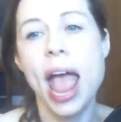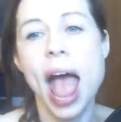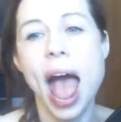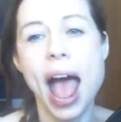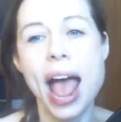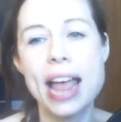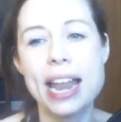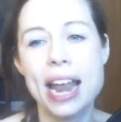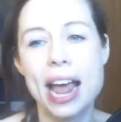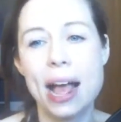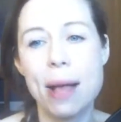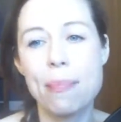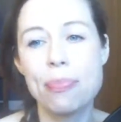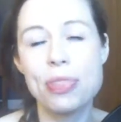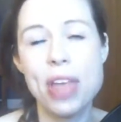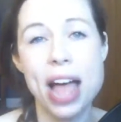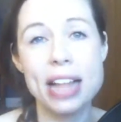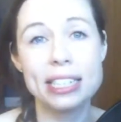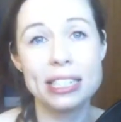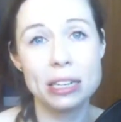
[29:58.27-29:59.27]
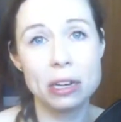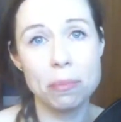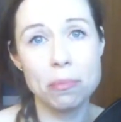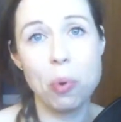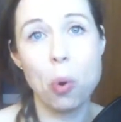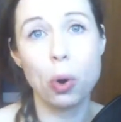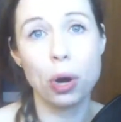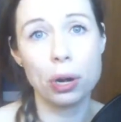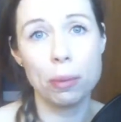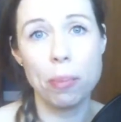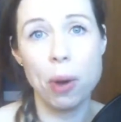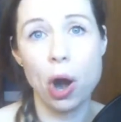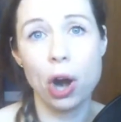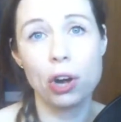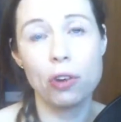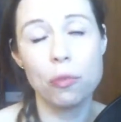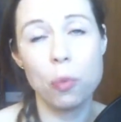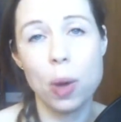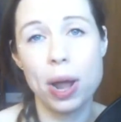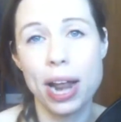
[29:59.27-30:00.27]
And that's an important part
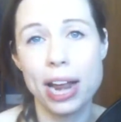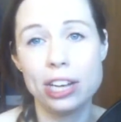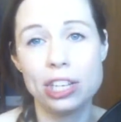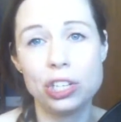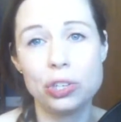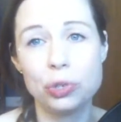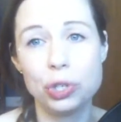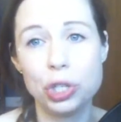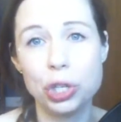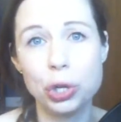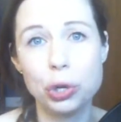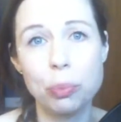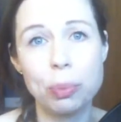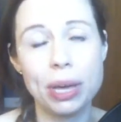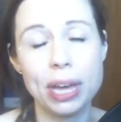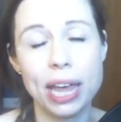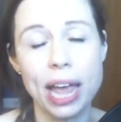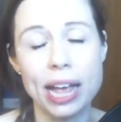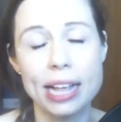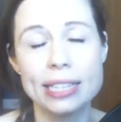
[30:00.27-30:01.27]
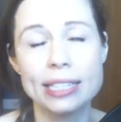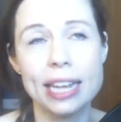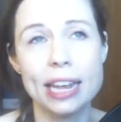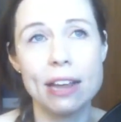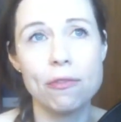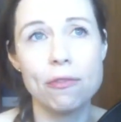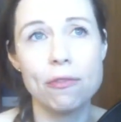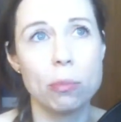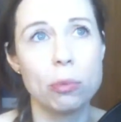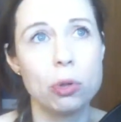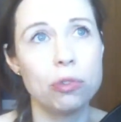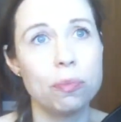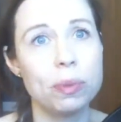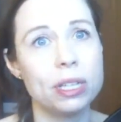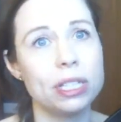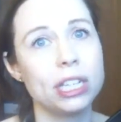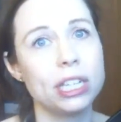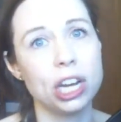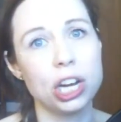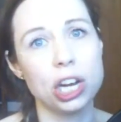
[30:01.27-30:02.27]
of what I do too, because if our
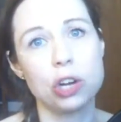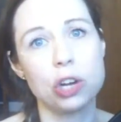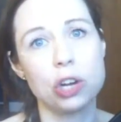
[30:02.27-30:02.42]
movement's going to